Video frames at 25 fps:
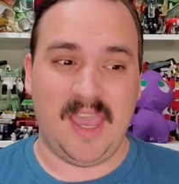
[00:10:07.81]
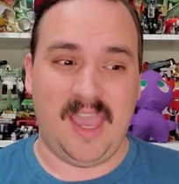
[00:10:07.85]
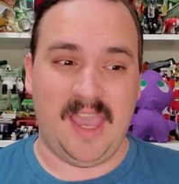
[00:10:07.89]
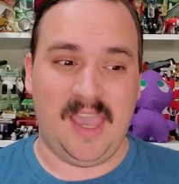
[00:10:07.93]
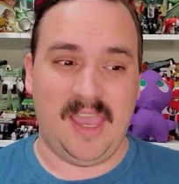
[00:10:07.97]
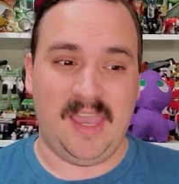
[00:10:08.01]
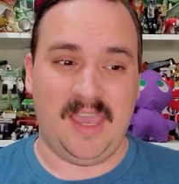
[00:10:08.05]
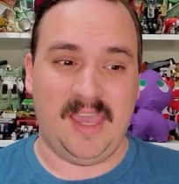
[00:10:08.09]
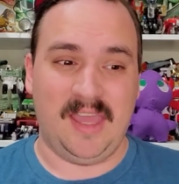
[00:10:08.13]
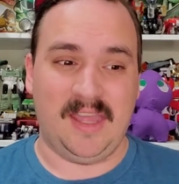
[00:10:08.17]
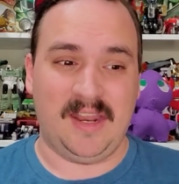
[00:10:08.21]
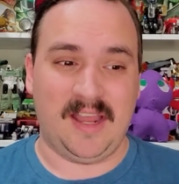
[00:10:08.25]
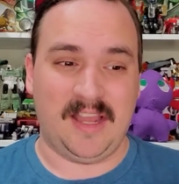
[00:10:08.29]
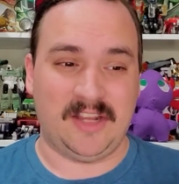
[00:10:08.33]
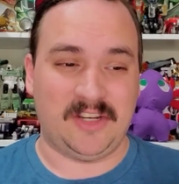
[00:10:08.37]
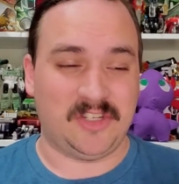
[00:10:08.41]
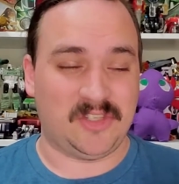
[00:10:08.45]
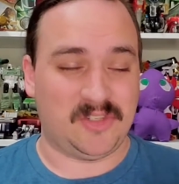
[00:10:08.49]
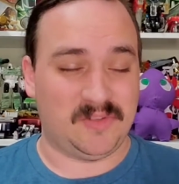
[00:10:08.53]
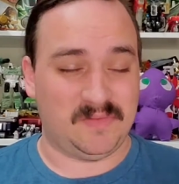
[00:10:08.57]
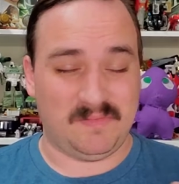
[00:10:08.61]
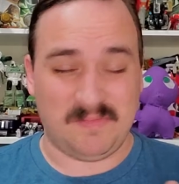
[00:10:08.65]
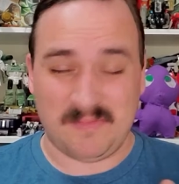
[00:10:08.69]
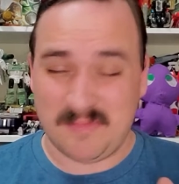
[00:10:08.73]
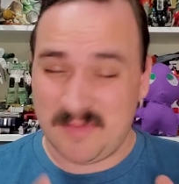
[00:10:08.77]
And I
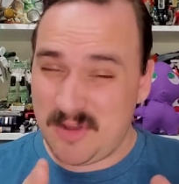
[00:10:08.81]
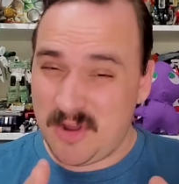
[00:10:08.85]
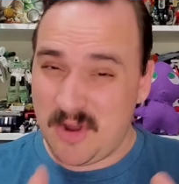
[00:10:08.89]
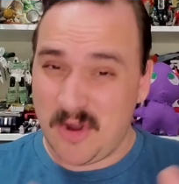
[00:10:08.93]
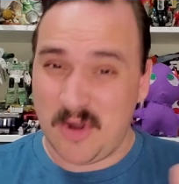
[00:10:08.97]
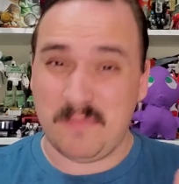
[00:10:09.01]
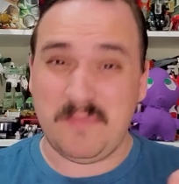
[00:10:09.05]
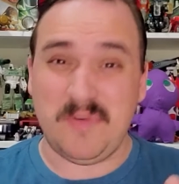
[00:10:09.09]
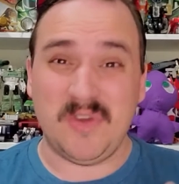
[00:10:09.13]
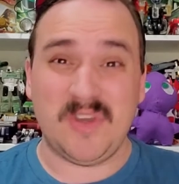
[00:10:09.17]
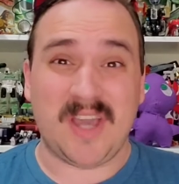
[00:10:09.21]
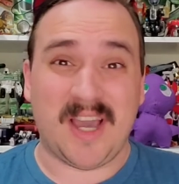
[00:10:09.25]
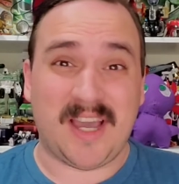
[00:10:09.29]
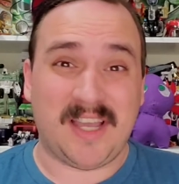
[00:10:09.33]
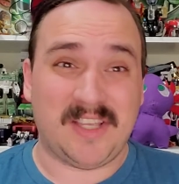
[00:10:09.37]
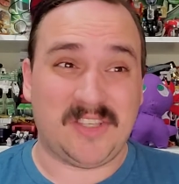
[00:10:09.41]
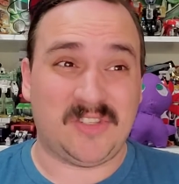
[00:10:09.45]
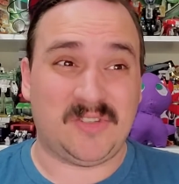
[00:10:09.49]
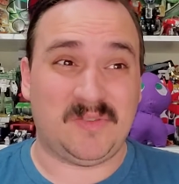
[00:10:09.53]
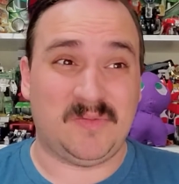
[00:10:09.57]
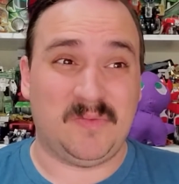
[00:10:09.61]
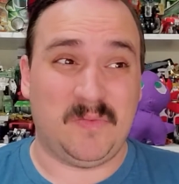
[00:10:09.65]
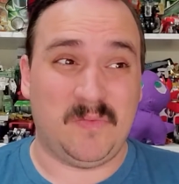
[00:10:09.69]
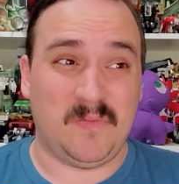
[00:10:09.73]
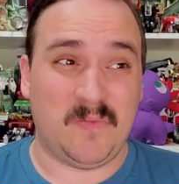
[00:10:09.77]
just hope you
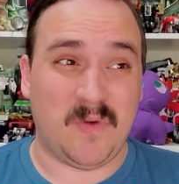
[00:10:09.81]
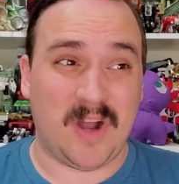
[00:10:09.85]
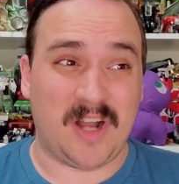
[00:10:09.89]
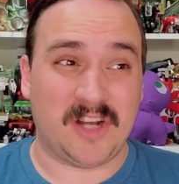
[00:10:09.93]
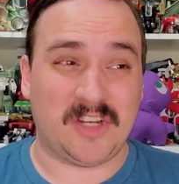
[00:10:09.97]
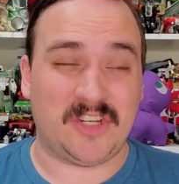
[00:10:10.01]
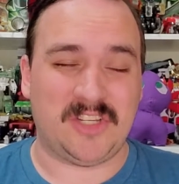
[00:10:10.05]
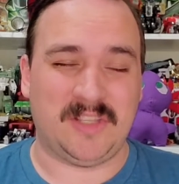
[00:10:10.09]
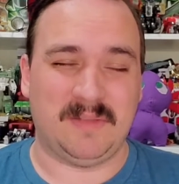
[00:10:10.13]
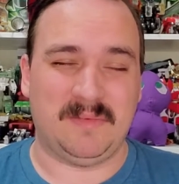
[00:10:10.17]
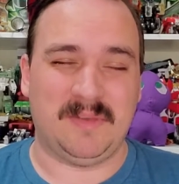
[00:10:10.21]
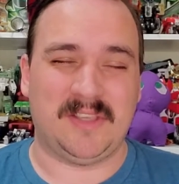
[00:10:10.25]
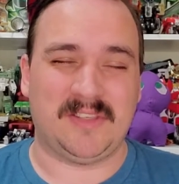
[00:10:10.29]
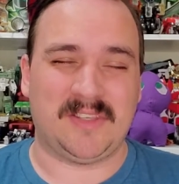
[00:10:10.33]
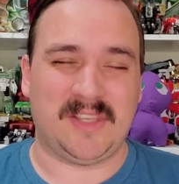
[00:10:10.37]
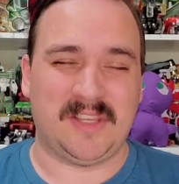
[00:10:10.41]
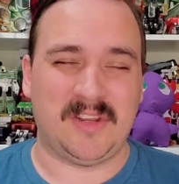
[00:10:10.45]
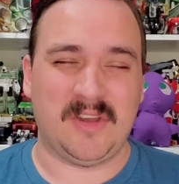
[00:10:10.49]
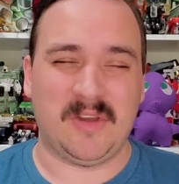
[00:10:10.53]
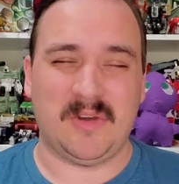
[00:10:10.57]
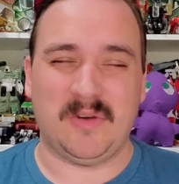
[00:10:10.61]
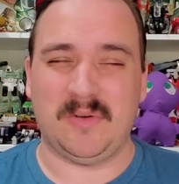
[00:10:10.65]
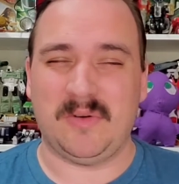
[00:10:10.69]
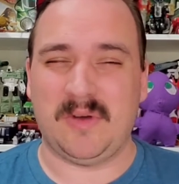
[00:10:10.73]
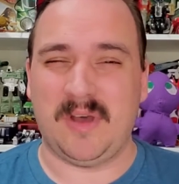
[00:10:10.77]
guys watching them, because I
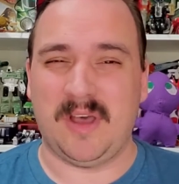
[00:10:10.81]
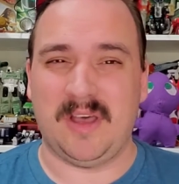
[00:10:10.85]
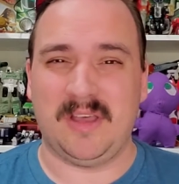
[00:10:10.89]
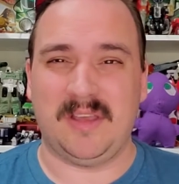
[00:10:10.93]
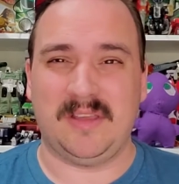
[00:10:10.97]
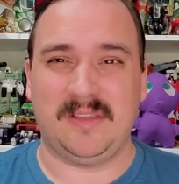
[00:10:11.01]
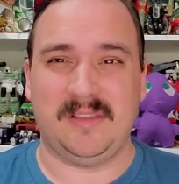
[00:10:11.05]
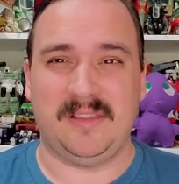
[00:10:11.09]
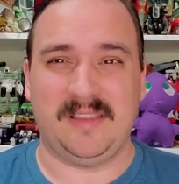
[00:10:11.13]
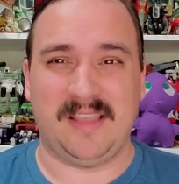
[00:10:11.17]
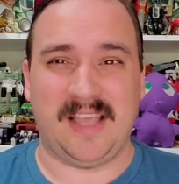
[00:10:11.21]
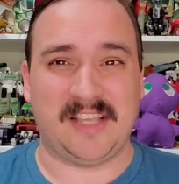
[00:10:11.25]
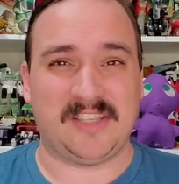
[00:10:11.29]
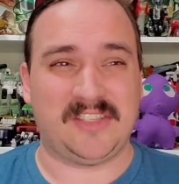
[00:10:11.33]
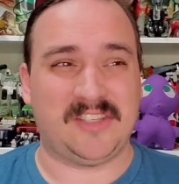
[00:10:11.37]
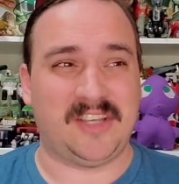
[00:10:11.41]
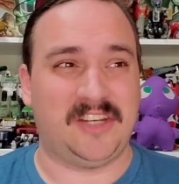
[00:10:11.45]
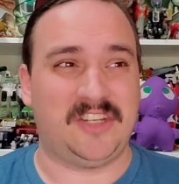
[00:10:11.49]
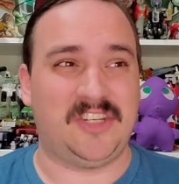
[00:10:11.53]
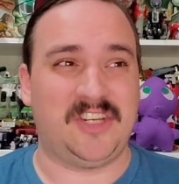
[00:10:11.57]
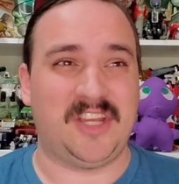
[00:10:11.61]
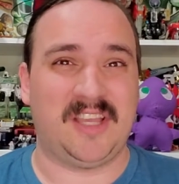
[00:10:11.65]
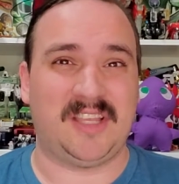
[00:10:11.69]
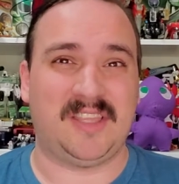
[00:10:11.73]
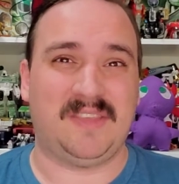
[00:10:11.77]
know last
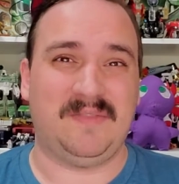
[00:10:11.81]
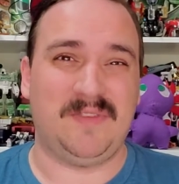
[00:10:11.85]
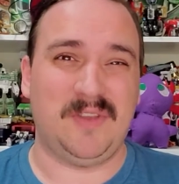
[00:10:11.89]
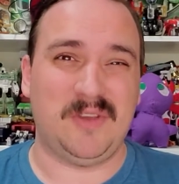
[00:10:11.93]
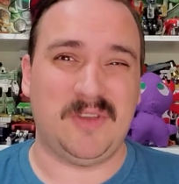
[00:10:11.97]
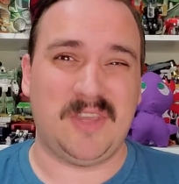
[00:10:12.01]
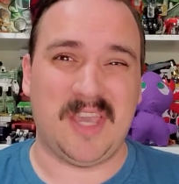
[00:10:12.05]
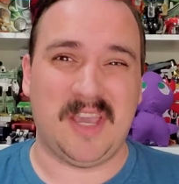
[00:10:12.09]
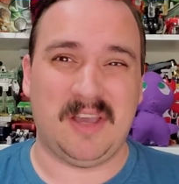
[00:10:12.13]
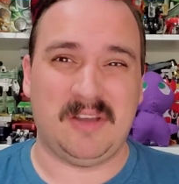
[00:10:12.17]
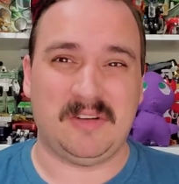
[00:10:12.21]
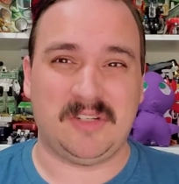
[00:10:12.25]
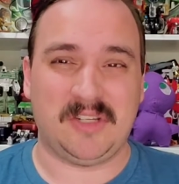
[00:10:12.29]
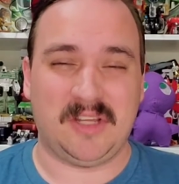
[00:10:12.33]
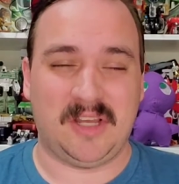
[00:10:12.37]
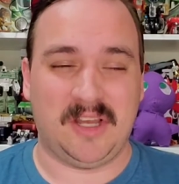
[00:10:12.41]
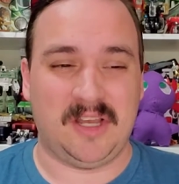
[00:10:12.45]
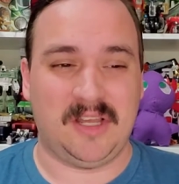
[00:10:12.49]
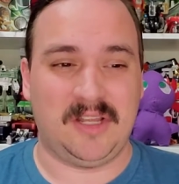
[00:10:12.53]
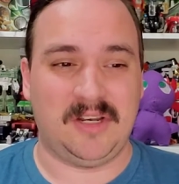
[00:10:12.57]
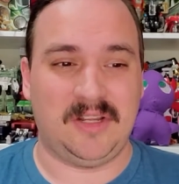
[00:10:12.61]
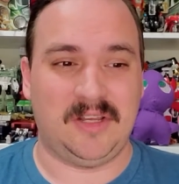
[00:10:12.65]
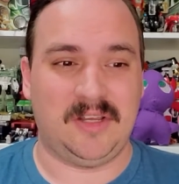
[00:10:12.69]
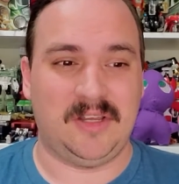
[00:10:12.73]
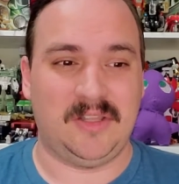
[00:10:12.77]
I checked, the view count
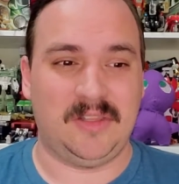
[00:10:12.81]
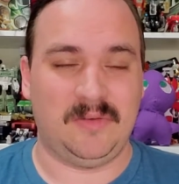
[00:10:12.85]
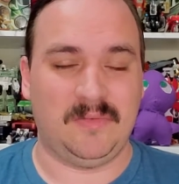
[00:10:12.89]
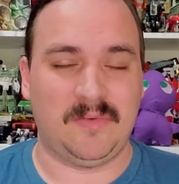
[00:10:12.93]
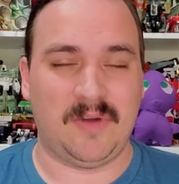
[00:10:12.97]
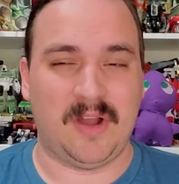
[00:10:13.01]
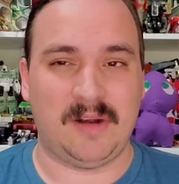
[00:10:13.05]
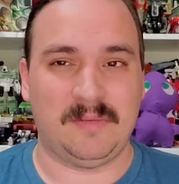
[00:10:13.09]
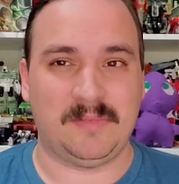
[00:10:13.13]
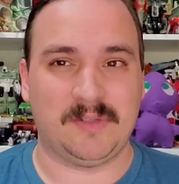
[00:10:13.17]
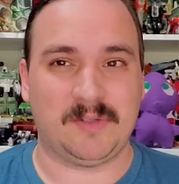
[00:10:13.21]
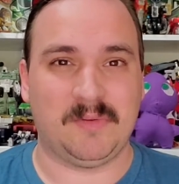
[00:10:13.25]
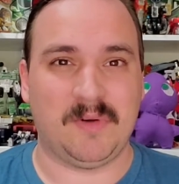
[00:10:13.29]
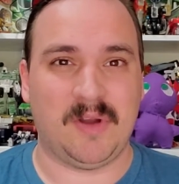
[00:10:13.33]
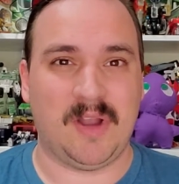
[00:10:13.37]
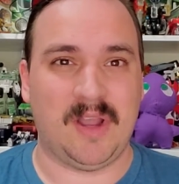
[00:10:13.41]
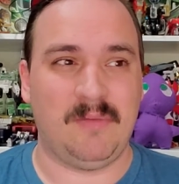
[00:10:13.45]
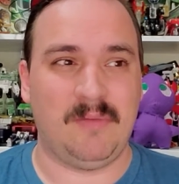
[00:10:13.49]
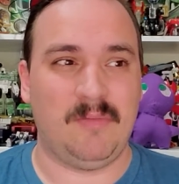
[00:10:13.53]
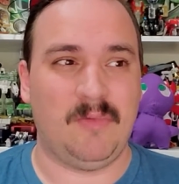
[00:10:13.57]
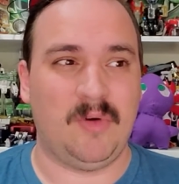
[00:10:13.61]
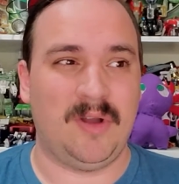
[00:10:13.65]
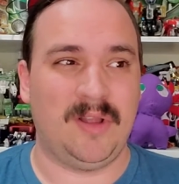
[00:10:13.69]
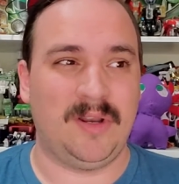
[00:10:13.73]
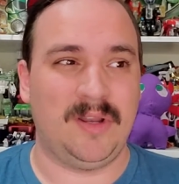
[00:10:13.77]
on the Rodimus
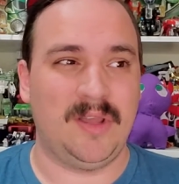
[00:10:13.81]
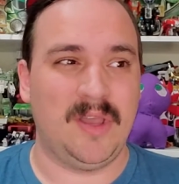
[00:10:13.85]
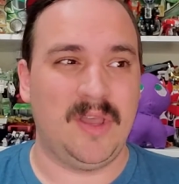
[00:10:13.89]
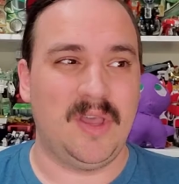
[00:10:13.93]
Prime one